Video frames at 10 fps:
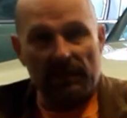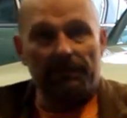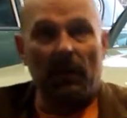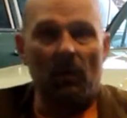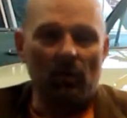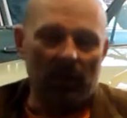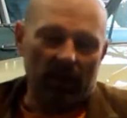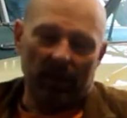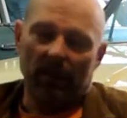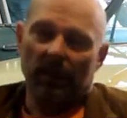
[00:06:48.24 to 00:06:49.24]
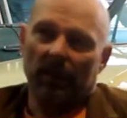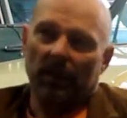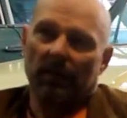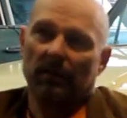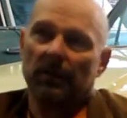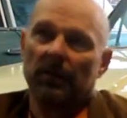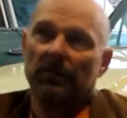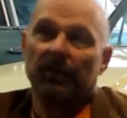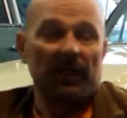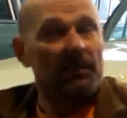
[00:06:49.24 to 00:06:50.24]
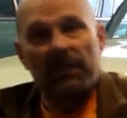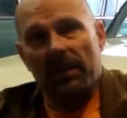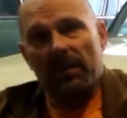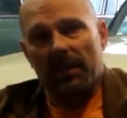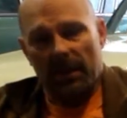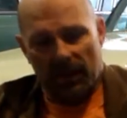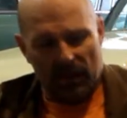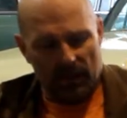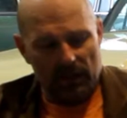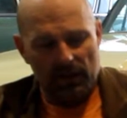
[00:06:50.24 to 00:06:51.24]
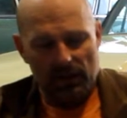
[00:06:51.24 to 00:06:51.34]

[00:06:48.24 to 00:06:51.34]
phone, and pick up another car.